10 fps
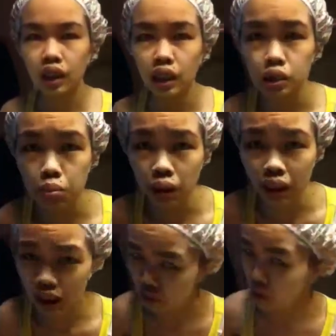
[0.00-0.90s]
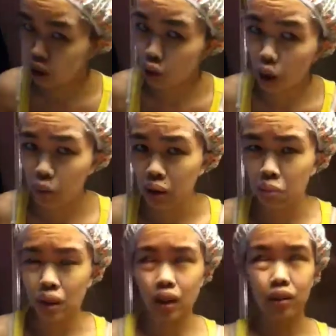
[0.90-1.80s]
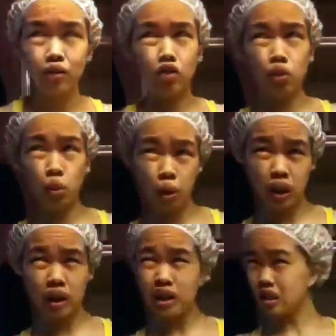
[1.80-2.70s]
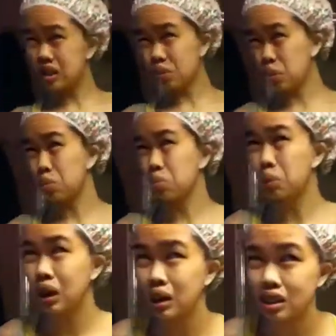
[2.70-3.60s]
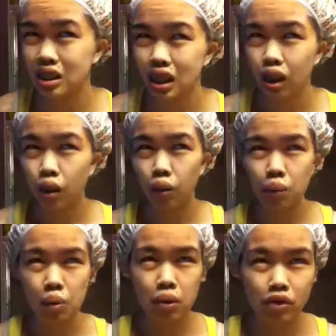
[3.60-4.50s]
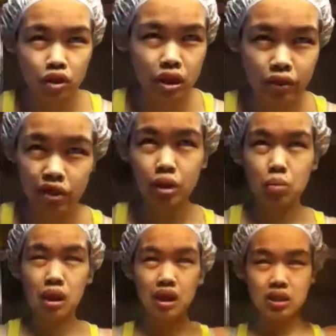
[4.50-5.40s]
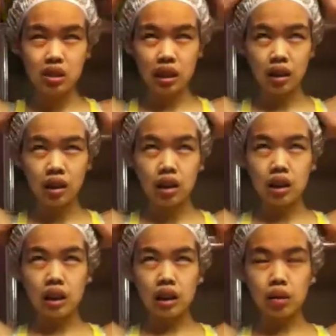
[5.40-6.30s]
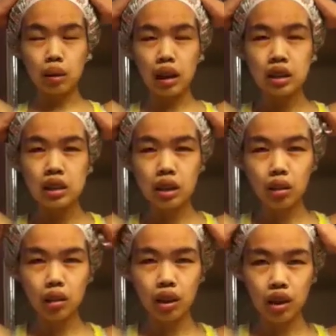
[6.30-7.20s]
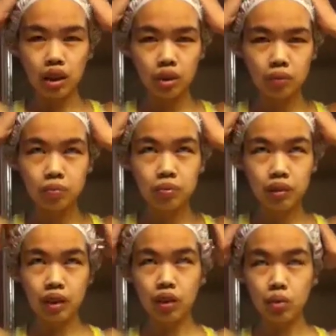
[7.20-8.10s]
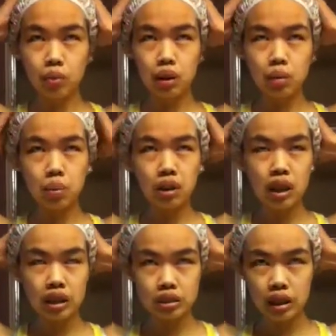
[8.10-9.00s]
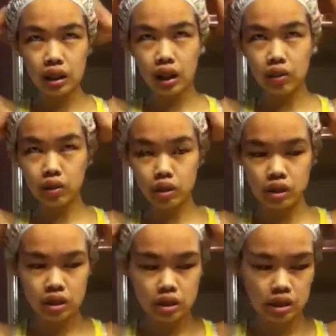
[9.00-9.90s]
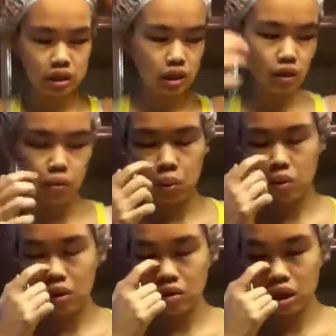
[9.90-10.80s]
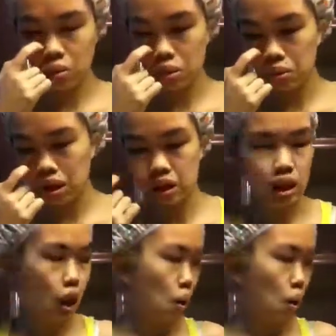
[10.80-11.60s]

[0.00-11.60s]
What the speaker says: Because my last video, I made about 40 somewhat minutes, or maybe 14-15 minutes. So yeah, like I said earlier, when you put the extra hair dye, of course, you just give it maybe 5 or 10 more minutes.